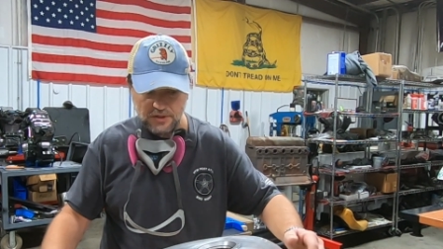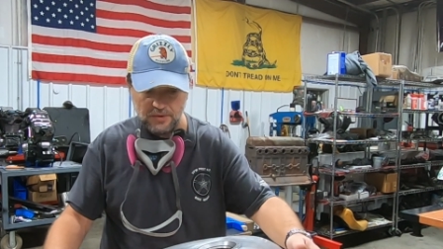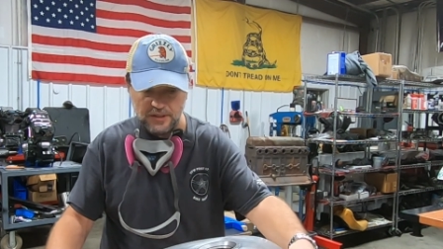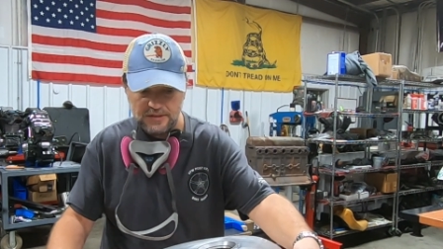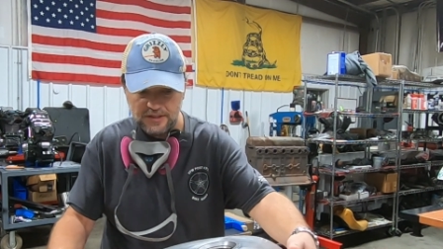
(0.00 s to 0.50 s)
you
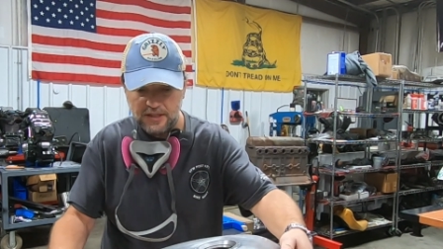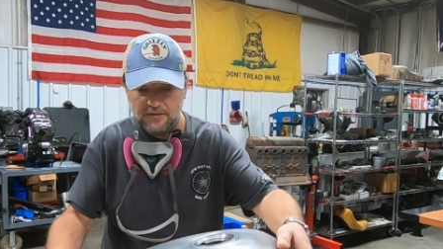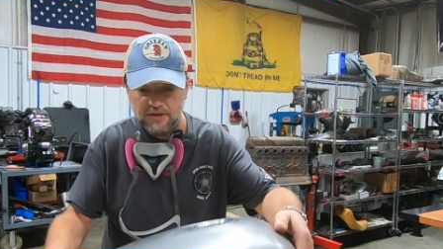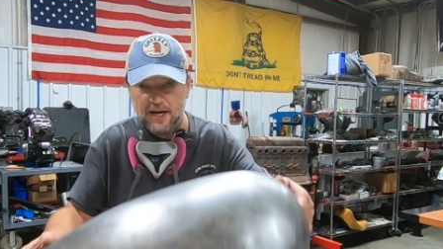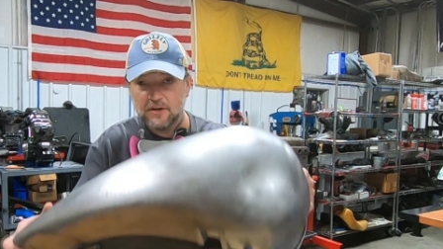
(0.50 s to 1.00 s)
can see,
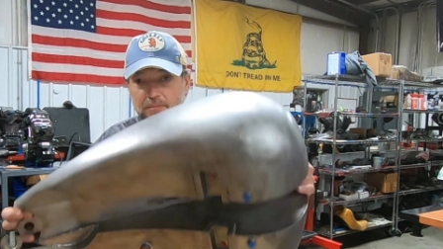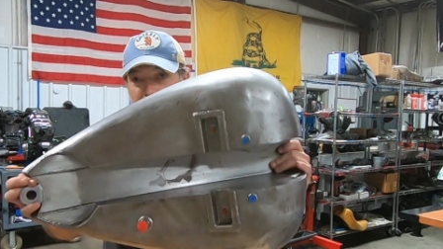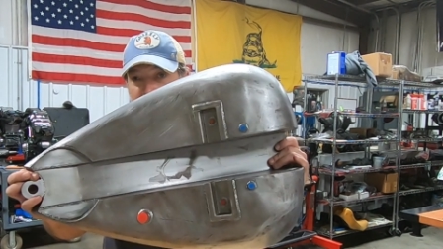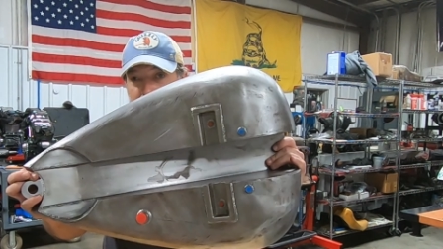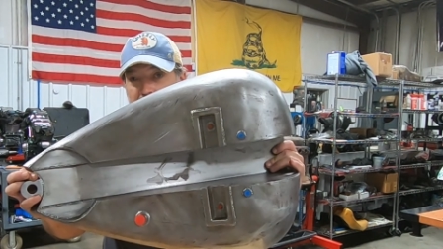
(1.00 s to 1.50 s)
I've got them
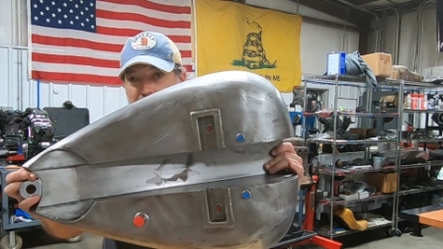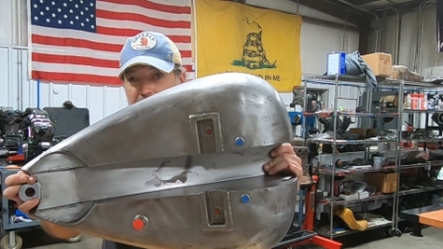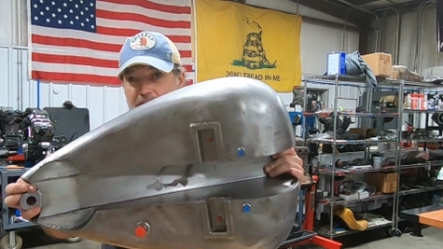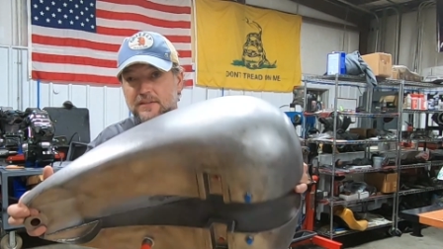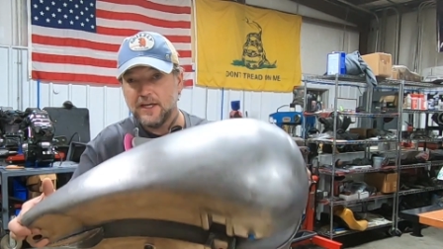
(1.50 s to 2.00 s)
in the bottom
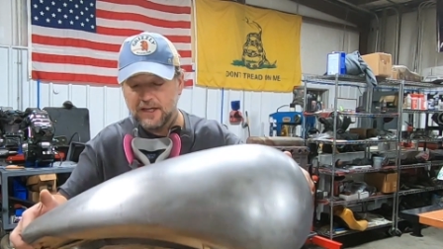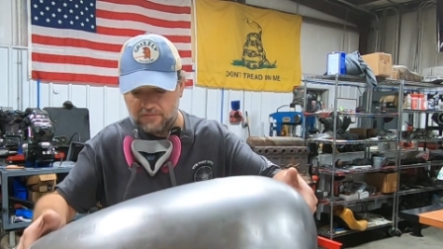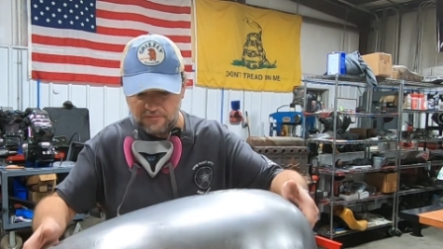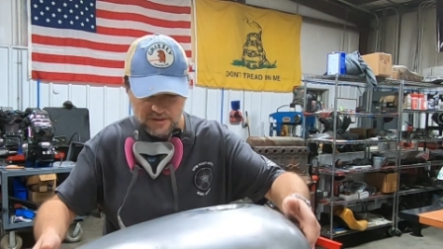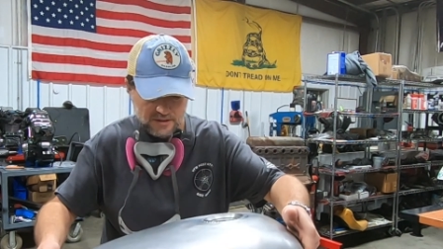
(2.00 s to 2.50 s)
of the tank
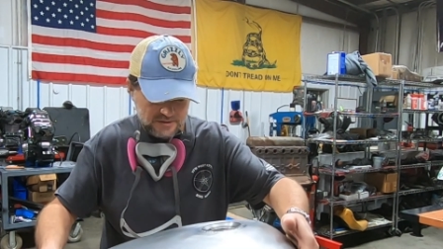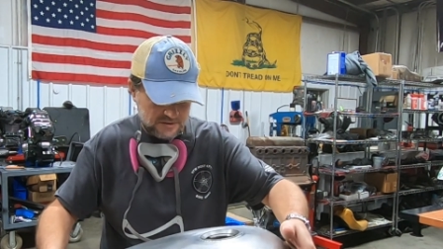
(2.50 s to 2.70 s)
for various